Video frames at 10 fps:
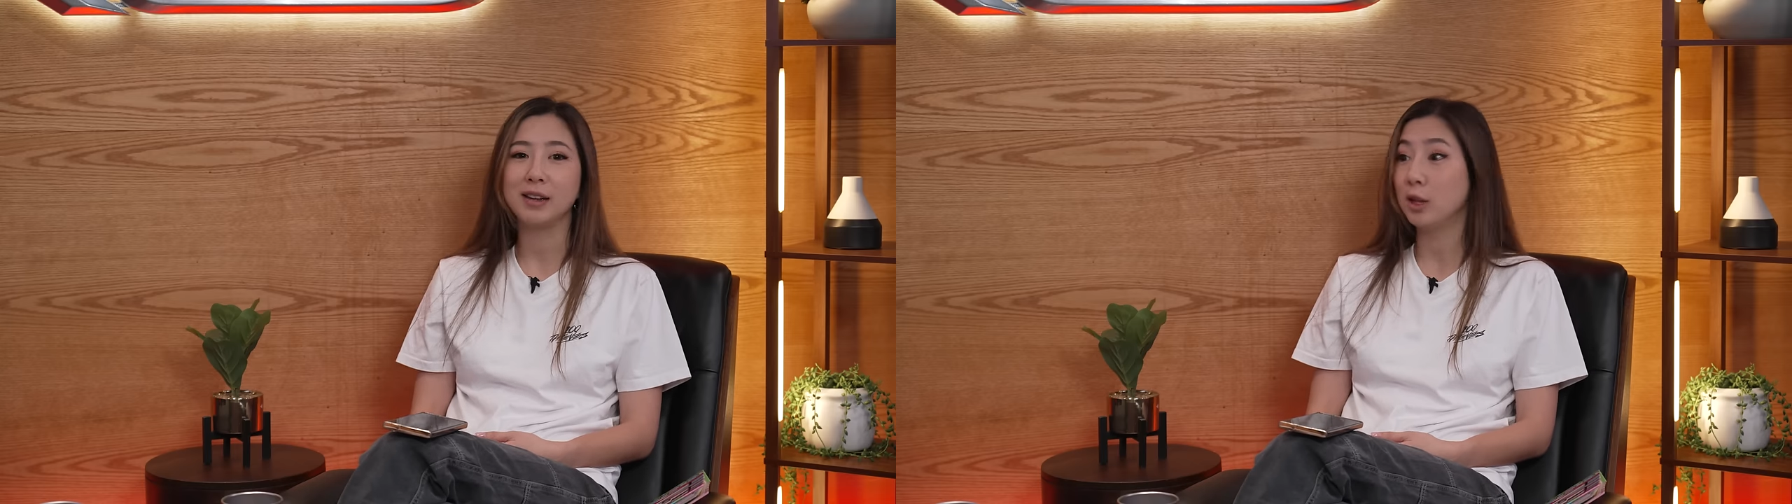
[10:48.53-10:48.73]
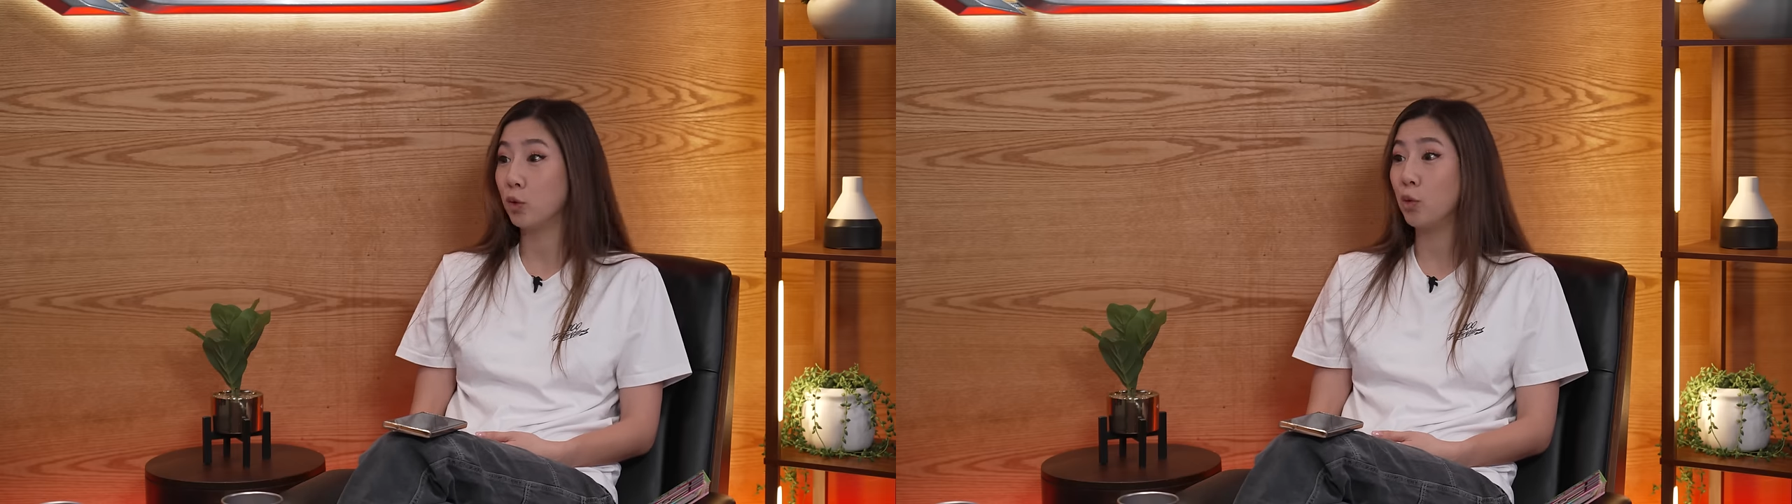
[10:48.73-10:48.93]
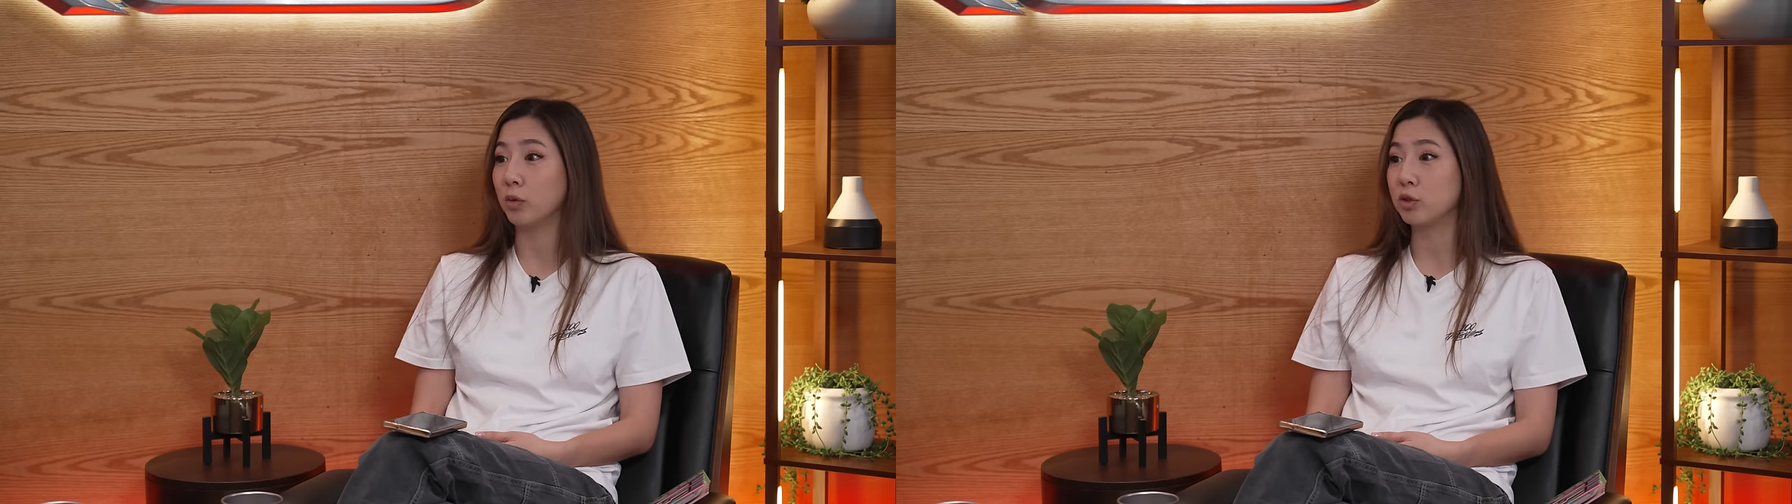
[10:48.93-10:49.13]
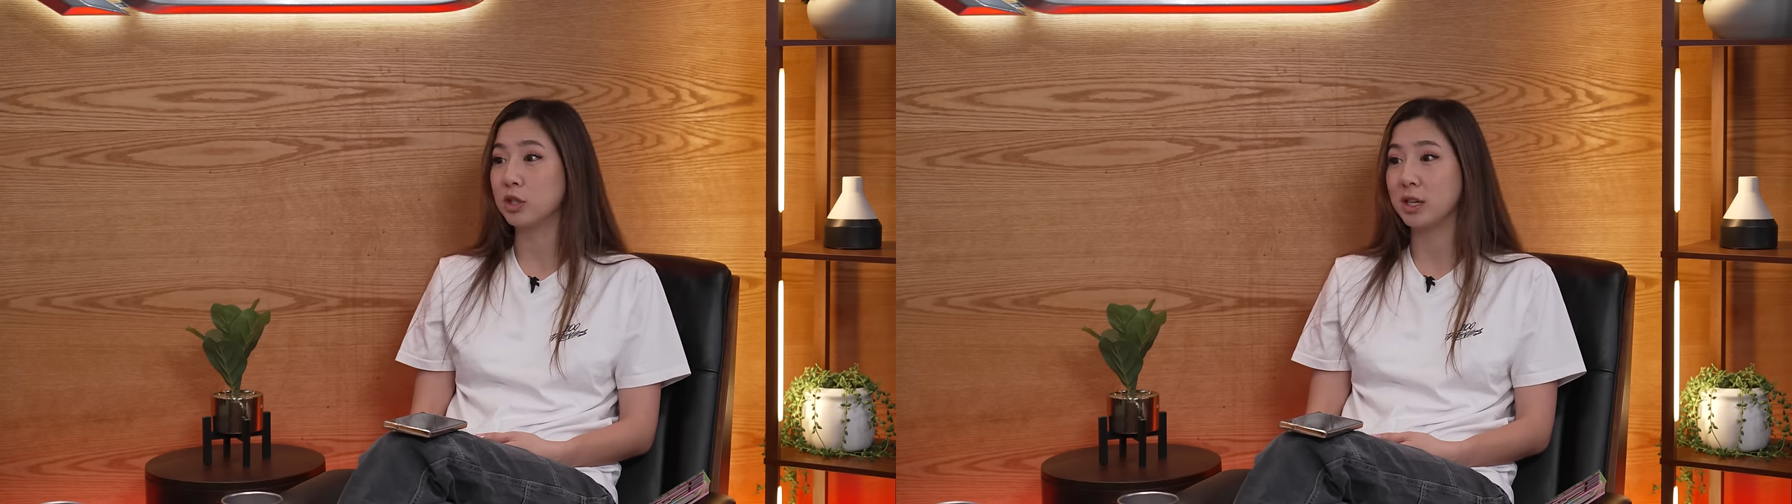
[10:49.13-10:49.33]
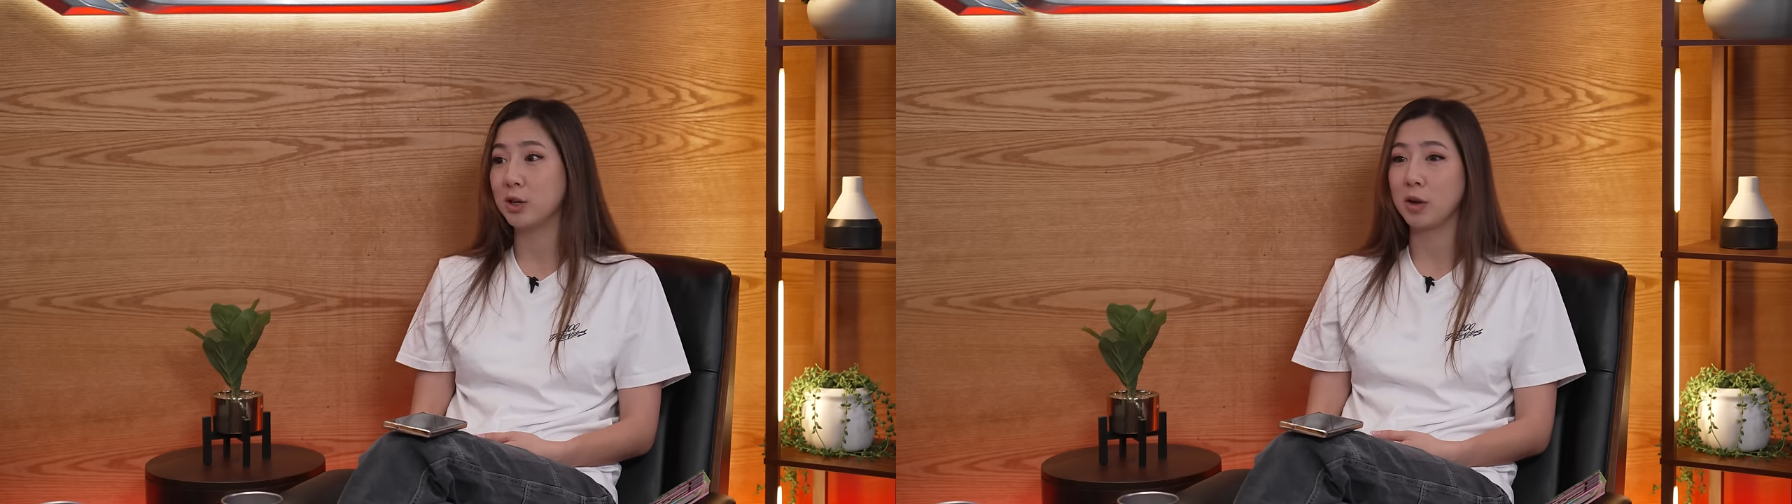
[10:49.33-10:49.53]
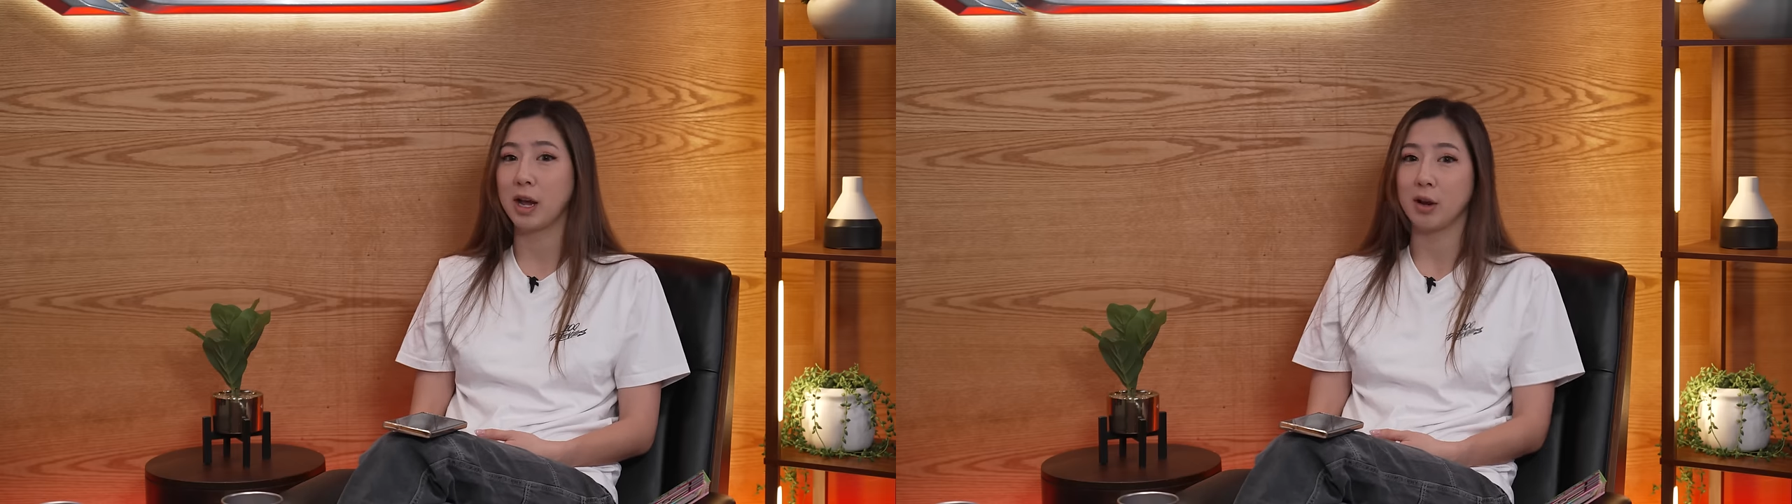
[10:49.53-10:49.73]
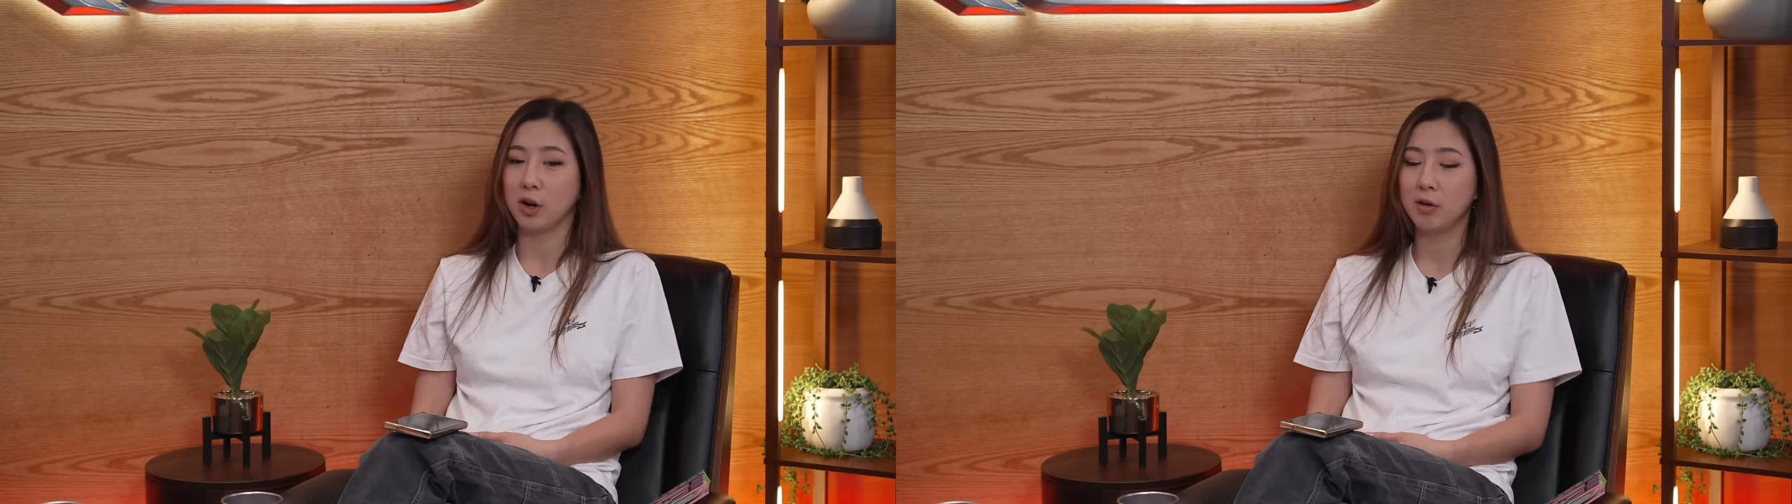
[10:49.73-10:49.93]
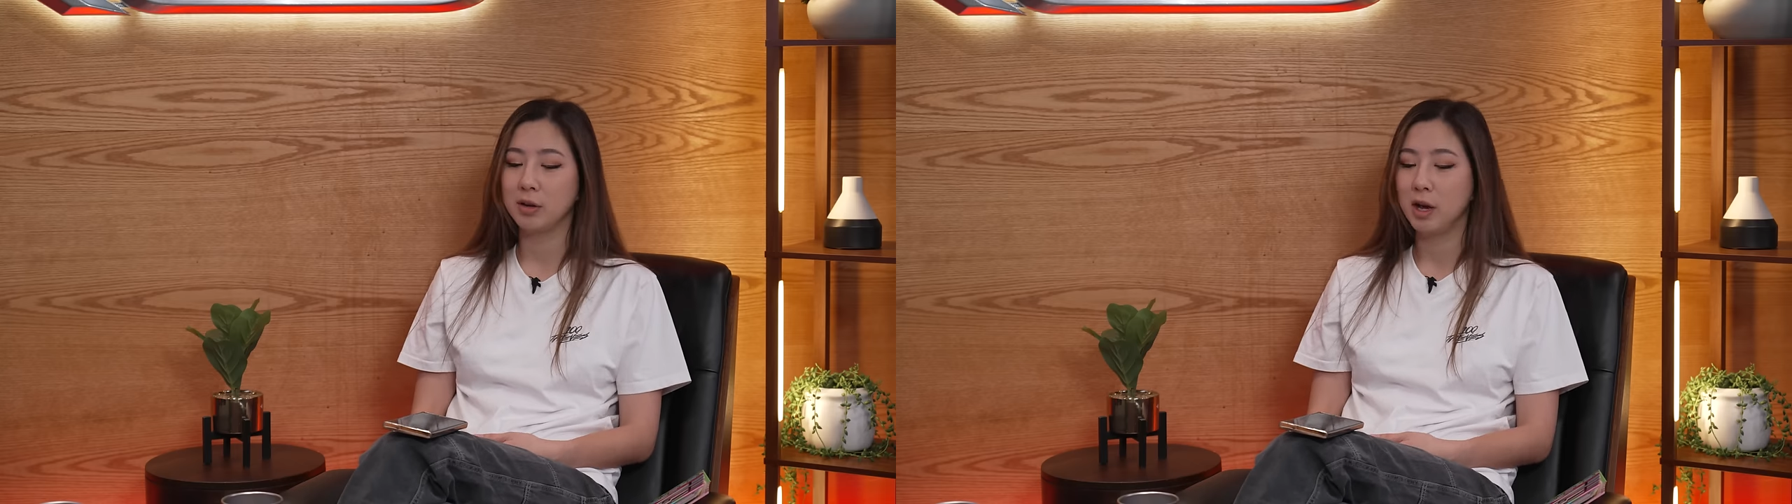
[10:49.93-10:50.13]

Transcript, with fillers: It's cool. Just so you don't care. You know. You,